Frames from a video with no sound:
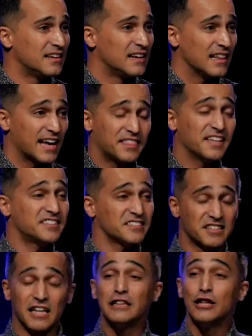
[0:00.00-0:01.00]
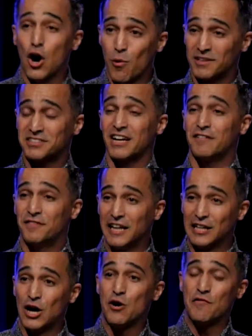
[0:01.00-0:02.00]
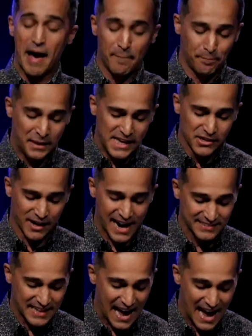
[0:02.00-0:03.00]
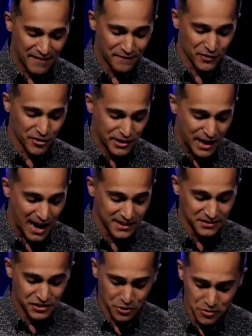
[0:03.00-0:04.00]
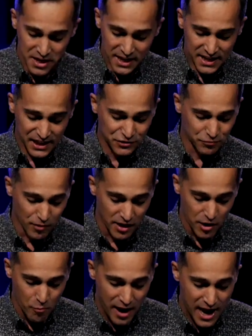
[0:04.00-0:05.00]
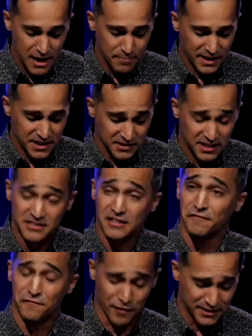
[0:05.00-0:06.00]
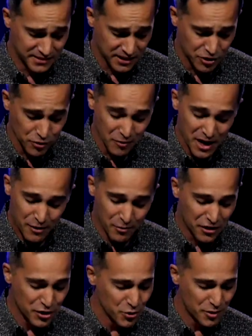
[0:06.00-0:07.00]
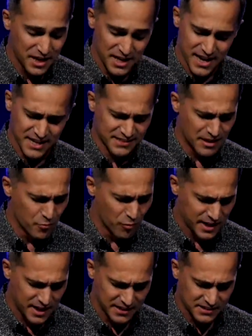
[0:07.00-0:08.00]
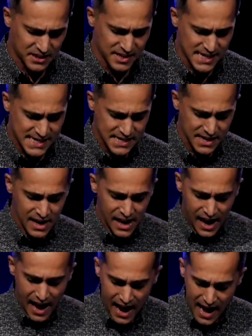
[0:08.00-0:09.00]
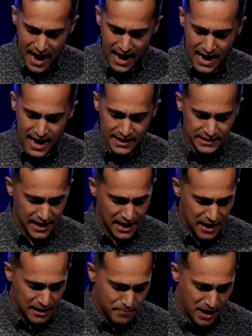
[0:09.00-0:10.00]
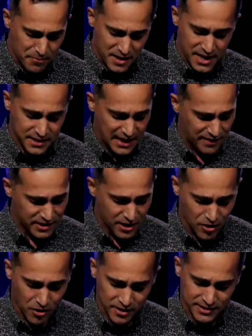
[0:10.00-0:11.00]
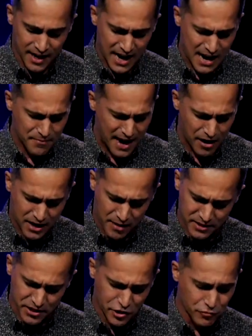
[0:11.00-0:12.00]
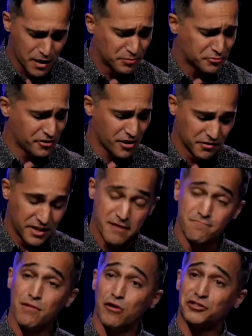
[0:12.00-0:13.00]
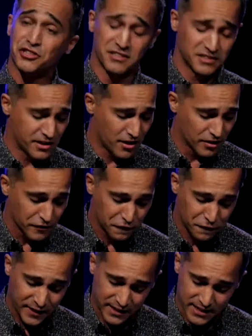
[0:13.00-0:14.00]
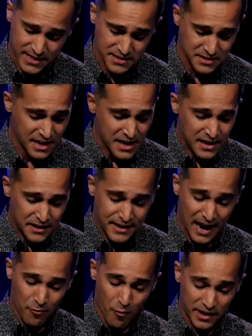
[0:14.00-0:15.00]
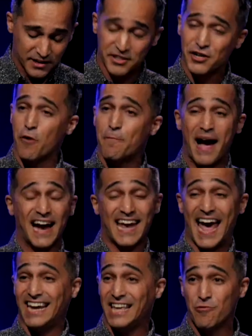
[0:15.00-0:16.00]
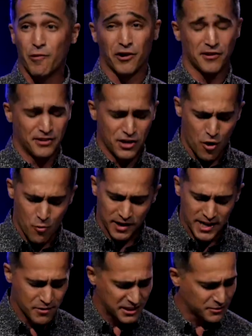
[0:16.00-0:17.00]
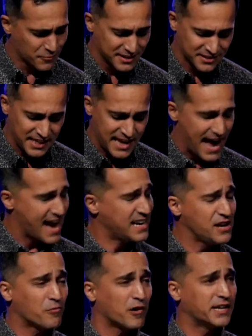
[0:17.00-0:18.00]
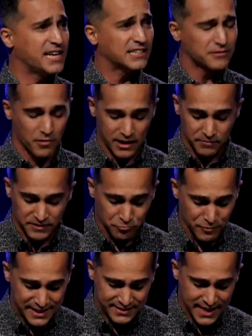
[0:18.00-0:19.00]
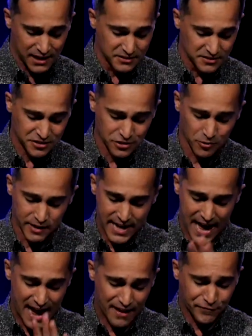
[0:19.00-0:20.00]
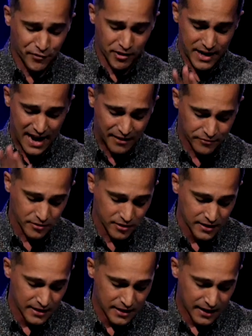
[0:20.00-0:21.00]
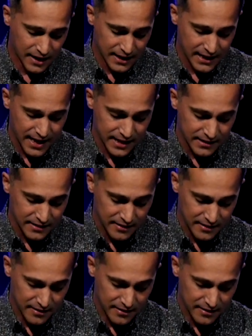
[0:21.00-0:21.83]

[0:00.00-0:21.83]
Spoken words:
Like, this is the lowest of the low that Peter has ever gotten to. He's run away because he's confronted with who he is and what he's done. And maybe he's having a hard time now coming to grips with all the emotions and all the feelings, not wanting to go back anywhere. No one, he doesn't want to see anyone. He doesn't want to retell the story ever again.